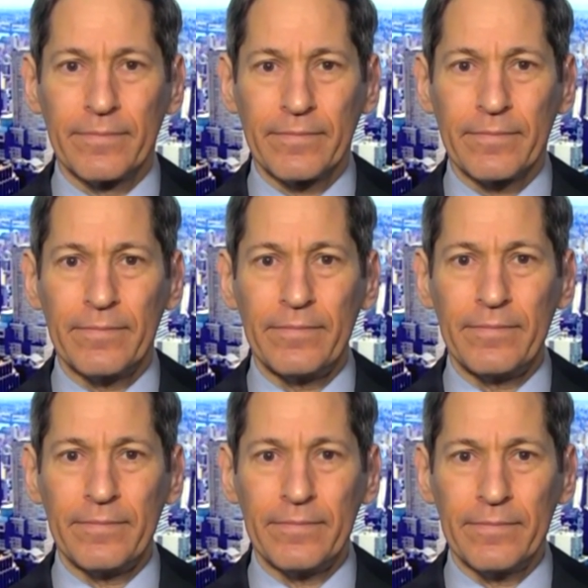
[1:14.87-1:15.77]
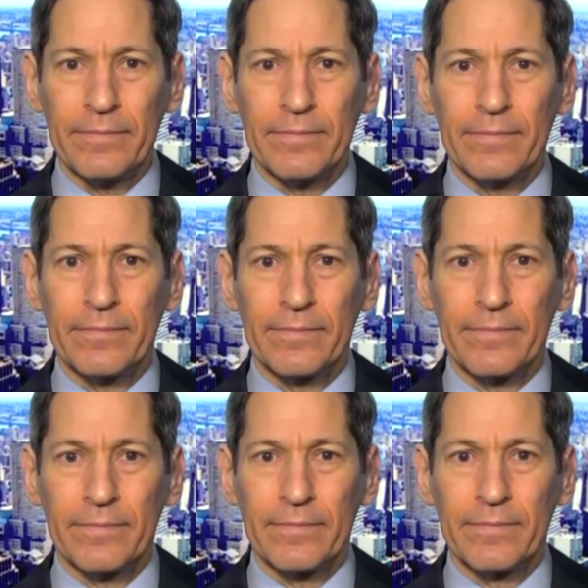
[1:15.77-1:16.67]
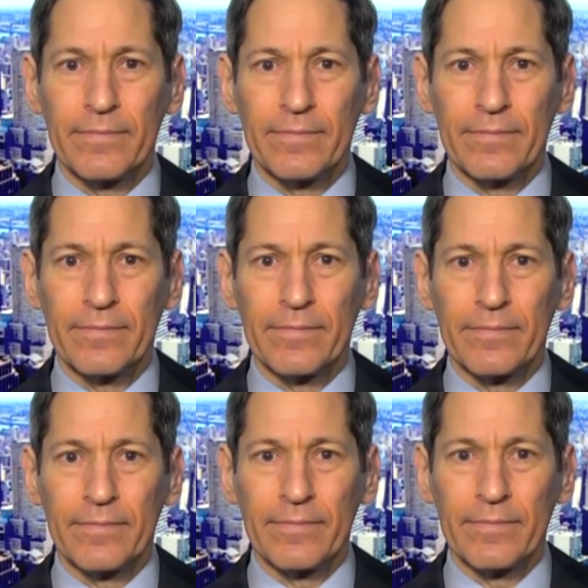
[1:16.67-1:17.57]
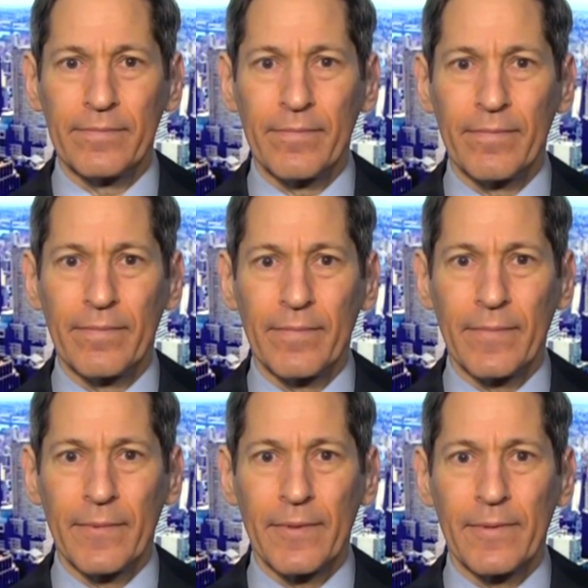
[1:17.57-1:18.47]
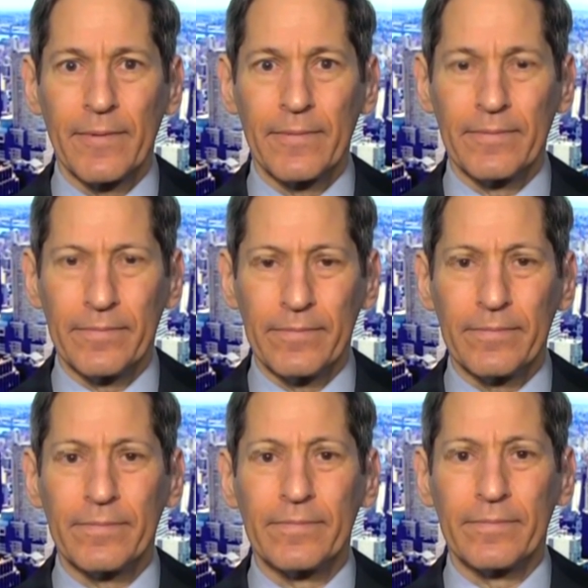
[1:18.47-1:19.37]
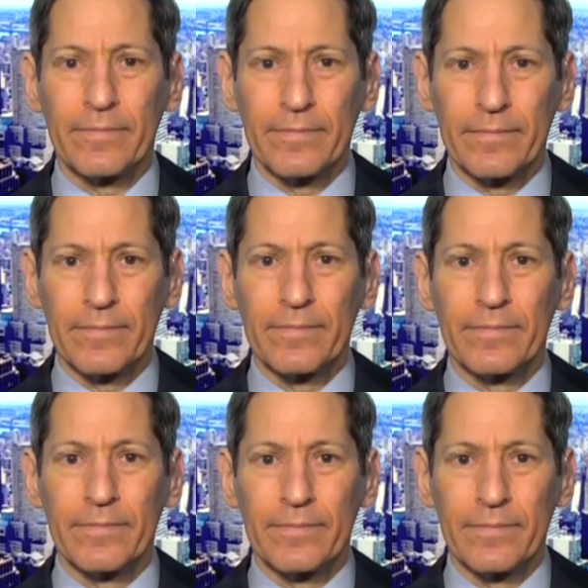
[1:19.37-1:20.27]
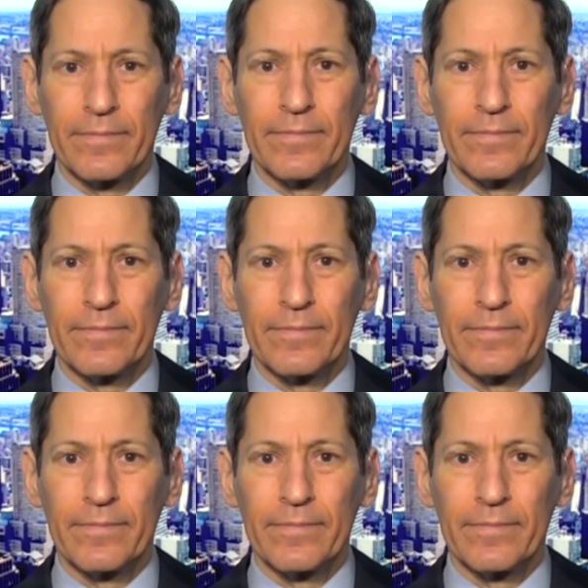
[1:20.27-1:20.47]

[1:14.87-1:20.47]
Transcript: No words are spoken by the person on screen.